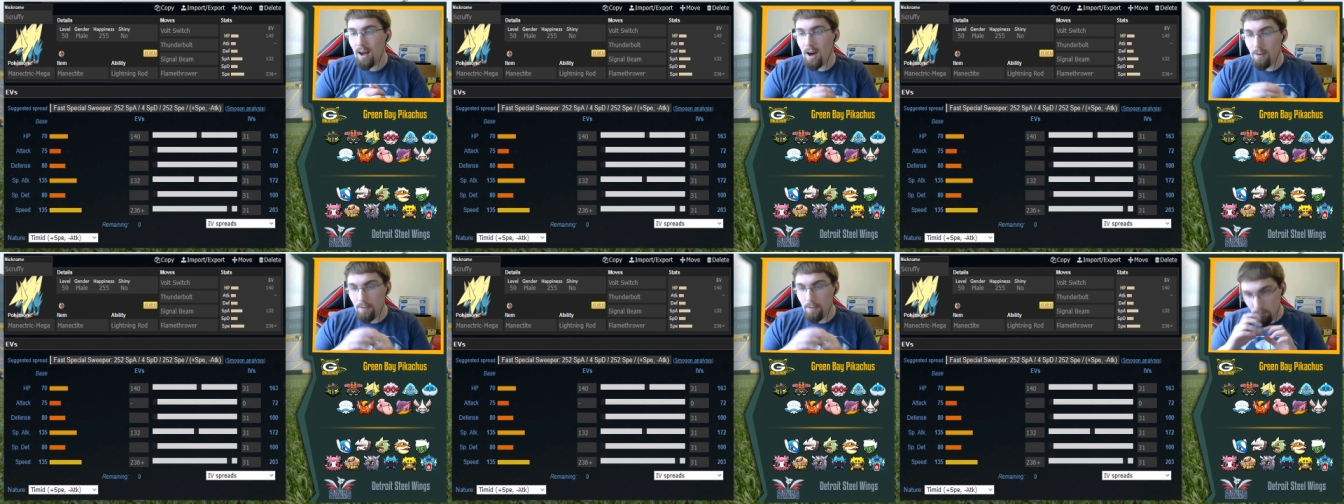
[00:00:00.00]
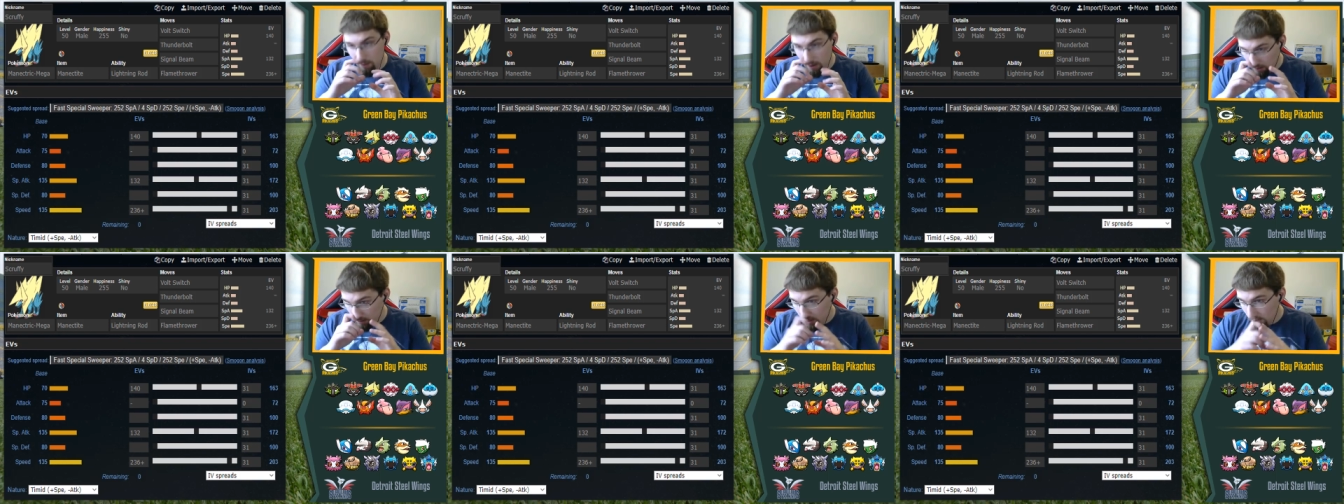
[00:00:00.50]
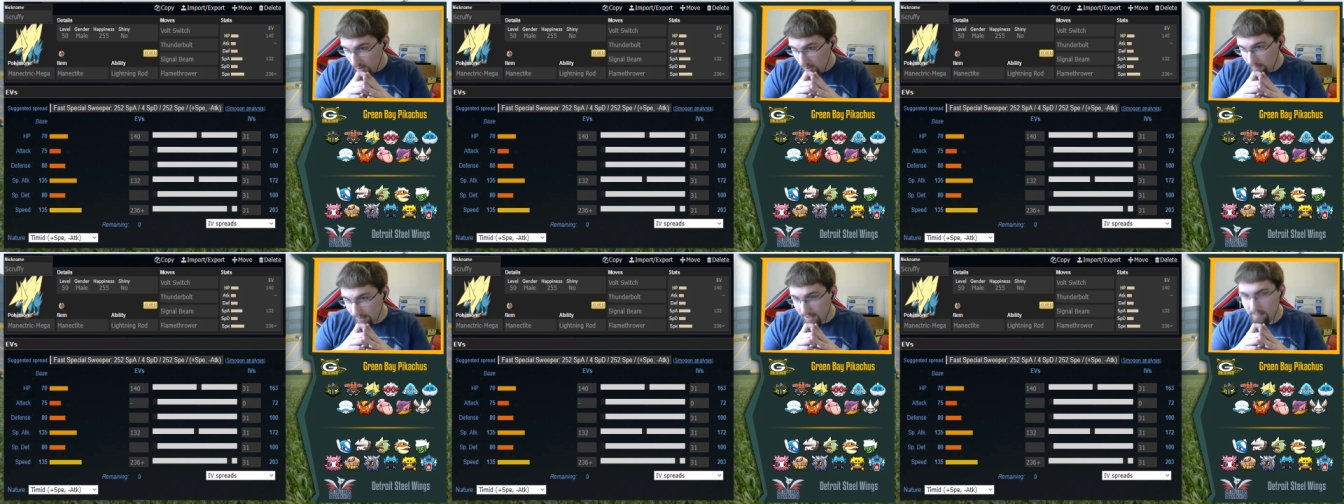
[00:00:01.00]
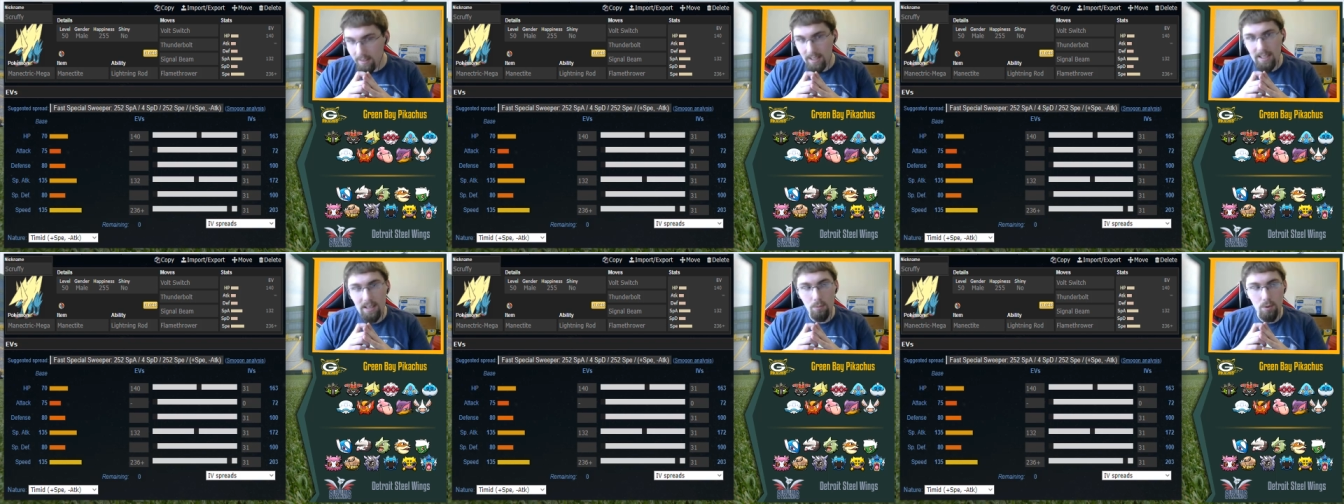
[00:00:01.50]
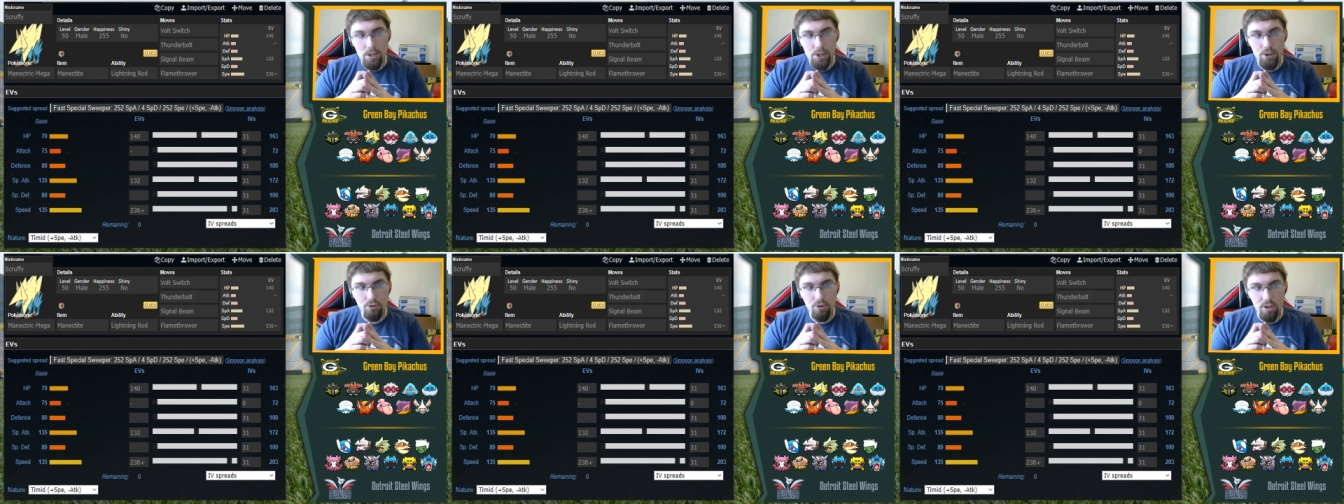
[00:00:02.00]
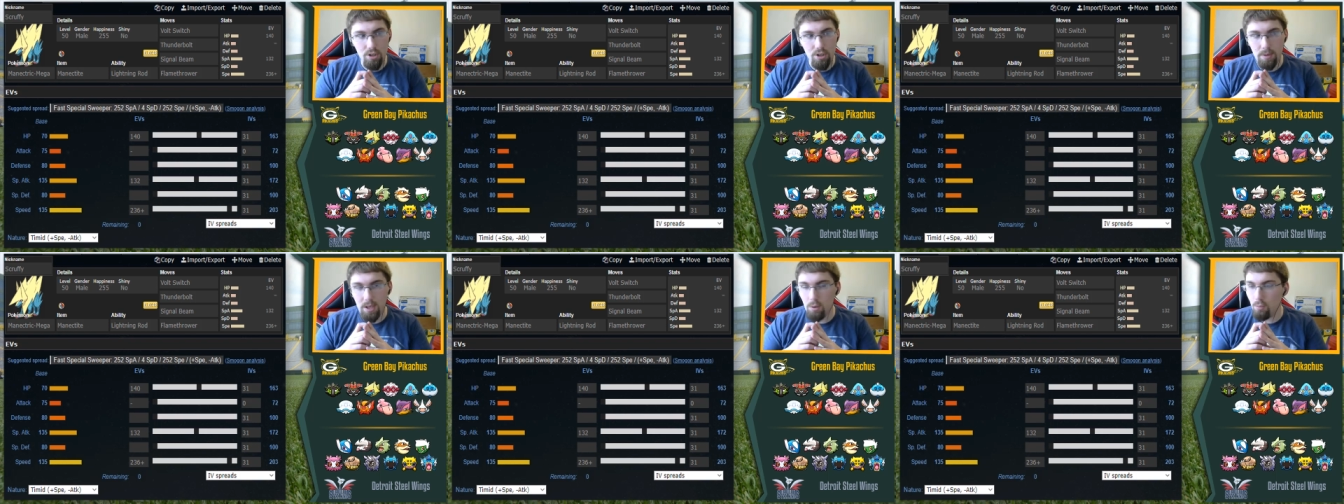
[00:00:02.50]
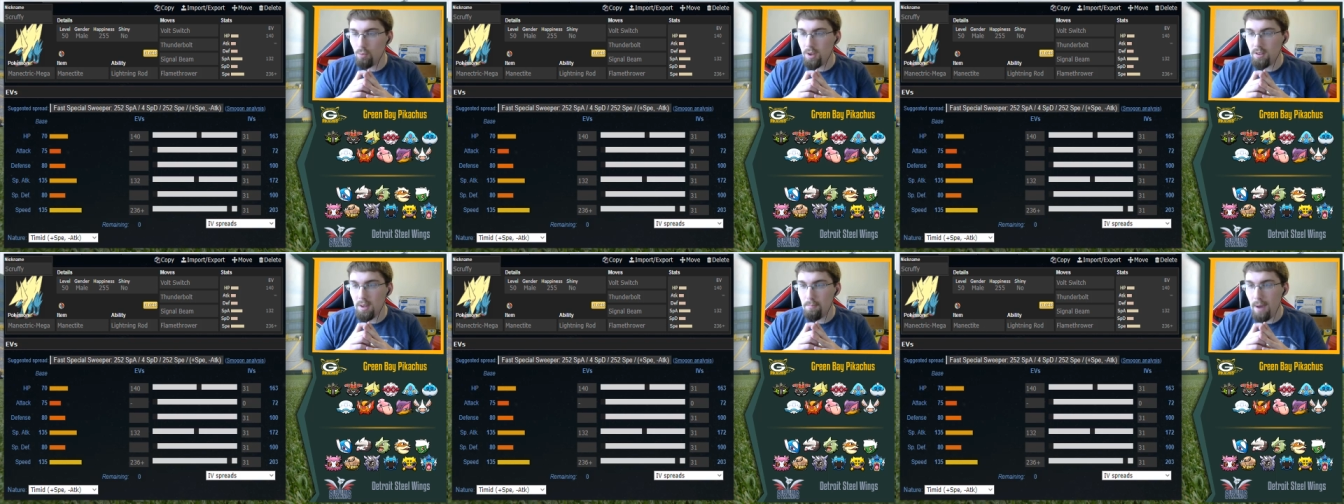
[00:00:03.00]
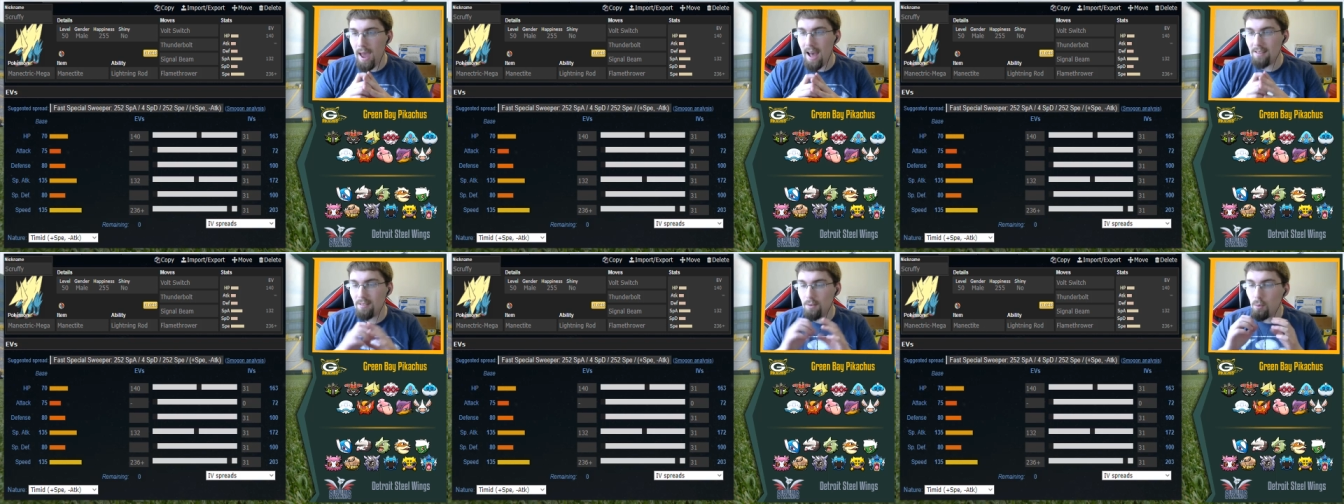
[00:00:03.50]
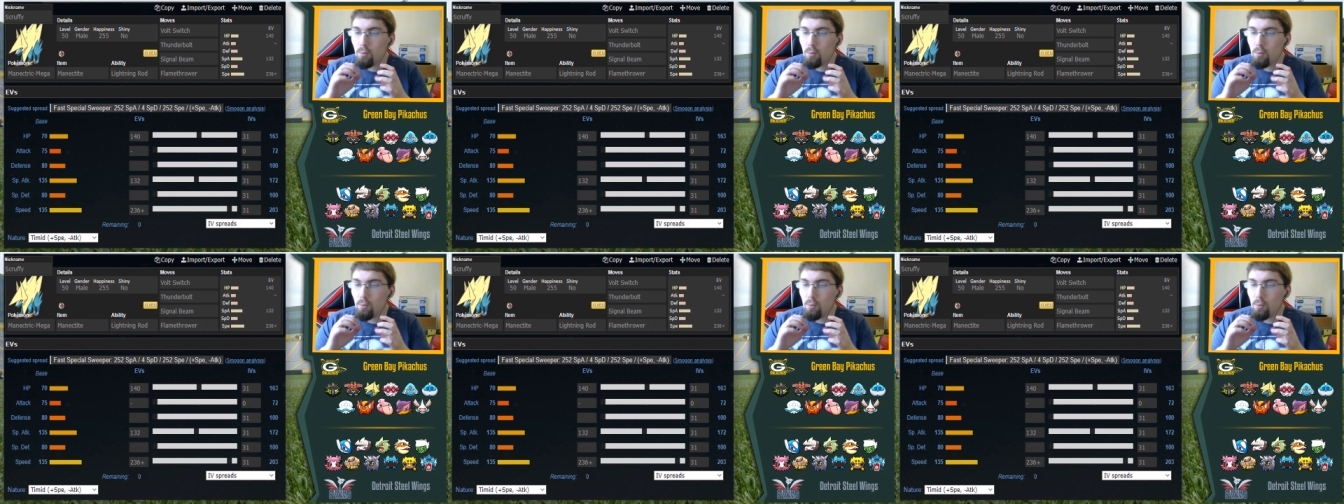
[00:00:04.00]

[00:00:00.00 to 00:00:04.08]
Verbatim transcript: uh, for this battle. Lickilicky was just being really passive.